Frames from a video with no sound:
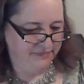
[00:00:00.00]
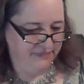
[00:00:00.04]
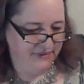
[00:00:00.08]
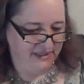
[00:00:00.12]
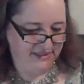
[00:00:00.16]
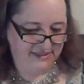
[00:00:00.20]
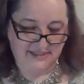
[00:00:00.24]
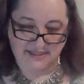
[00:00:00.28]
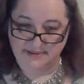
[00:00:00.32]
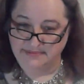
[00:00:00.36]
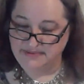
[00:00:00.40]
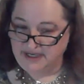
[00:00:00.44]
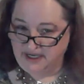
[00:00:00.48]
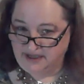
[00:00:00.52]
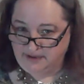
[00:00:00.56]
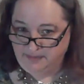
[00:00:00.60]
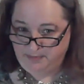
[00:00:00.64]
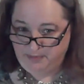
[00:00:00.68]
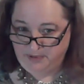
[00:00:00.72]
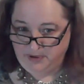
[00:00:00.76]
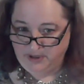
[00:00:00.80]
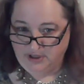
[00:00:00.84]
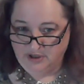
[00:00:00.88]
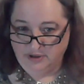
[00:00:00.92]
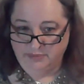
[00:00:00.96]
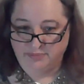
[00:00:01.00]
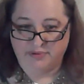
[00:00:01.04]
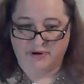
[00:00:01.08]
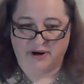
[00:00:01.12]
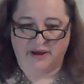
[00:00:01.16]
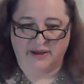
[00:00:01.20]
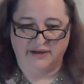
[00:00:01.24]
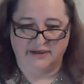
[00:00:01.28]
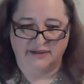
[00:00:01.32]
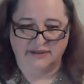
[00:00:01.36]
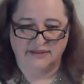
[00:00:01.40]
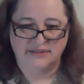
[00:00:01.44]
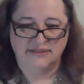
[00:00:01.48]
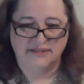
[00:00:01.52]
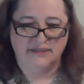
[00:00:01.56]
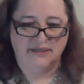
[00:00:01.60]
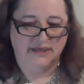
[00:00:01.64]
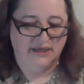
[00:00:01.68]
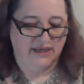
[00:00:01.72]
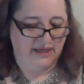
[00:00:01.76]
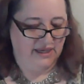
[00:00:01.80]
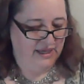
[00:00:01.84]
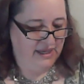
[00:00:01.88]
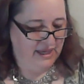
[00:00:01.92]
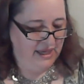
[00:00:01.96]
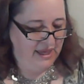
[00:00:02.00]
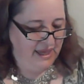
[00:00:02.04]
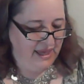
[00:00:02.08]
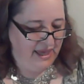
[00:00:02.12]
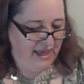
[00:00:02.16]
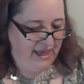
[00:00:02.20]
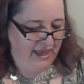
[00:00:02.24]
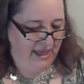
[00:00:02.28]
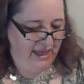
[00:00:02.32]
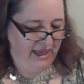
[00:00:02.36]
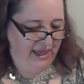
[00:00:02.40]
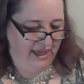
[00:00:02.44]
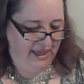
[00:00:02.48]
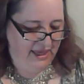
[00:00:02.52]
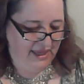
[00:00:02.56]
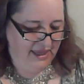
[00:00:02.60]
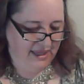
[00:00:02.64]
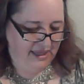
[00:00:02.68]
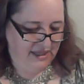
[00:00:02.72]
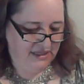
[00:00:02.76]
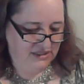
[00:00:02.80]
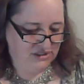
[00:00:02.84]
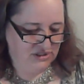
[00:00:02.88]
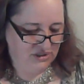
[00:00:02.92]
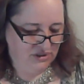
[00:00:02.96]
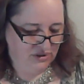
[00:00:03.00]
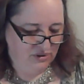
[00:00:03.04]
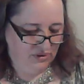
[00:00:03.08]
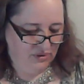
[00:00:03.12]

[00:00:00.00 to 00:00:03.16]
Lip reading: It seems like a pretty good product. And